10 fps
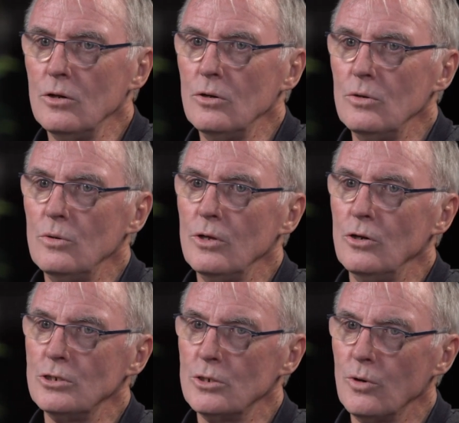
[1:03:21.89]

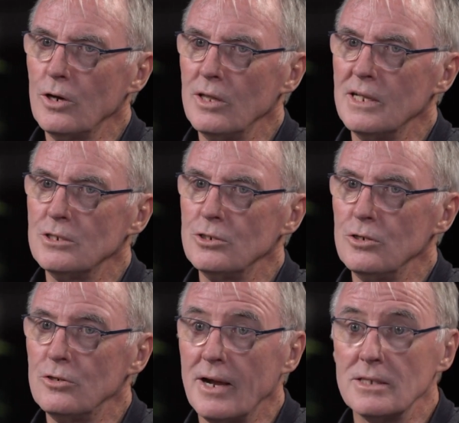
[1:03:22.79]
who used to work at the
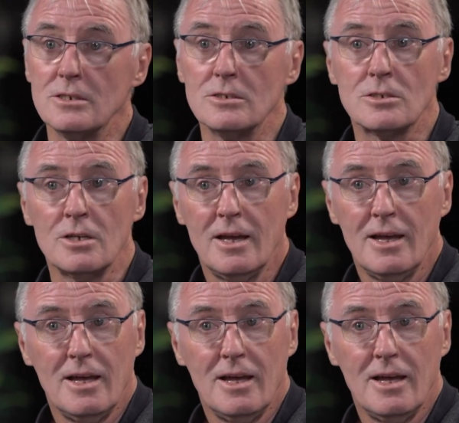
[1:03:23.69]
Institute of Directors,